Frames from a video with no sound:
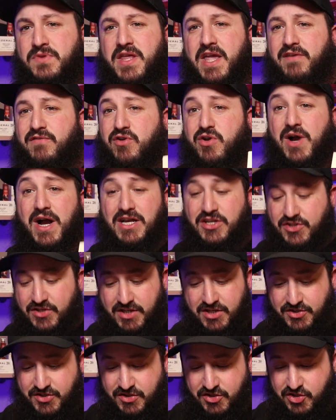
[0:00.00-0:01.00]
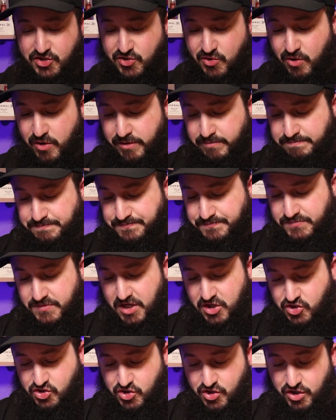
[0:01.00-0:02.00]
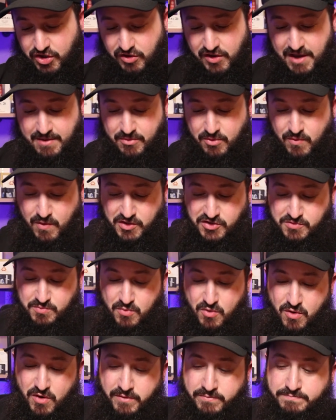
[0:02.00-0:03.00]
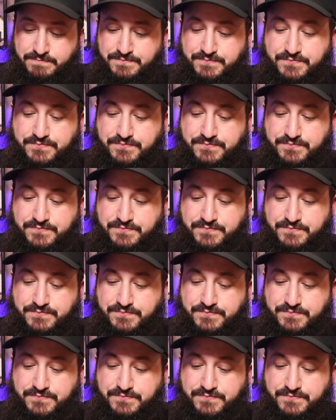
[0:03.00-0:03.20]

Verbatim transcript: if you guys see this in the store, I'll show you the label once more.